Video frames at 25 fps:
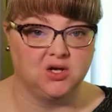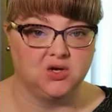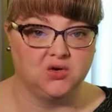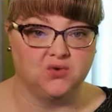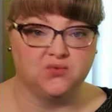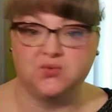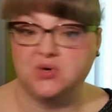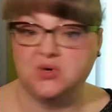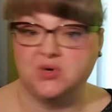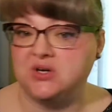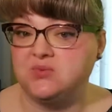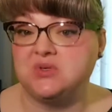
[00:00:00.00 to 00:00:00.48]

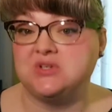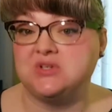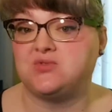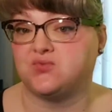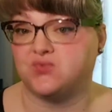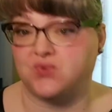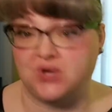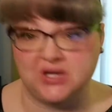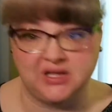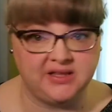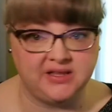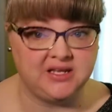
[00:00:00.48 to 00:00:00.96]
Wundt was
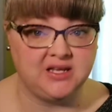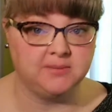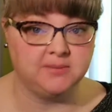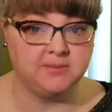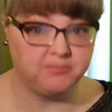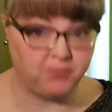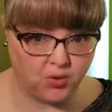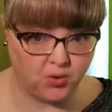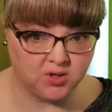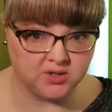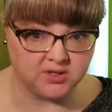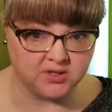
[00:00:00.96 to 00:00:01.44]
really
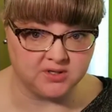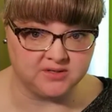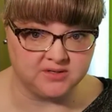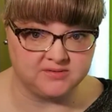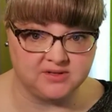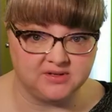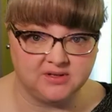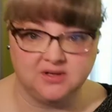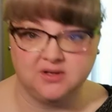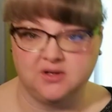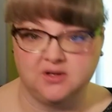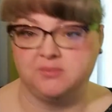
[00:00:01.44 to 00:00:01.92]
important
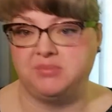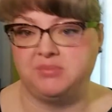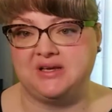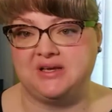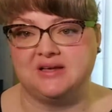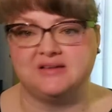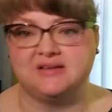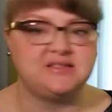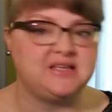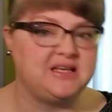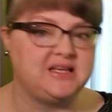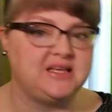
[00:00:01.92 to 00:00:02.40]

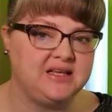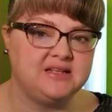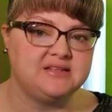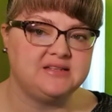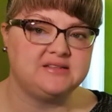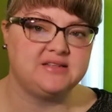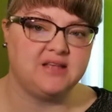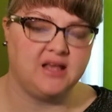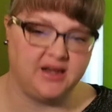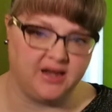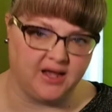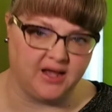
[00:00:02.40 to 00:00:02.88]
because he
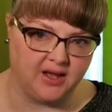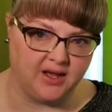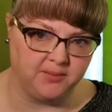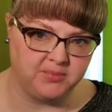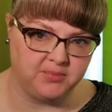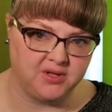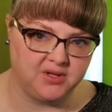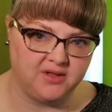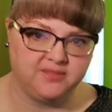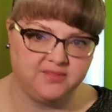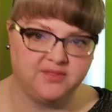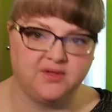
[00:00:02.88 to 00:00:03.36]
set up
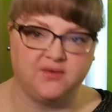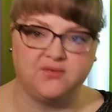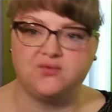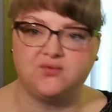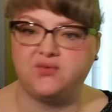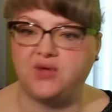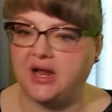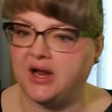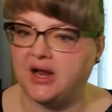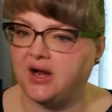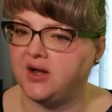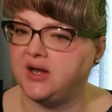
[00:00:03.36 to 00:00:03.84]
the
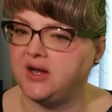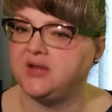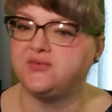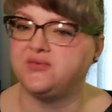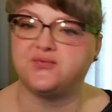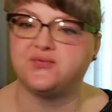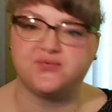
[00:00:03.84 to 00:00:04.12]
very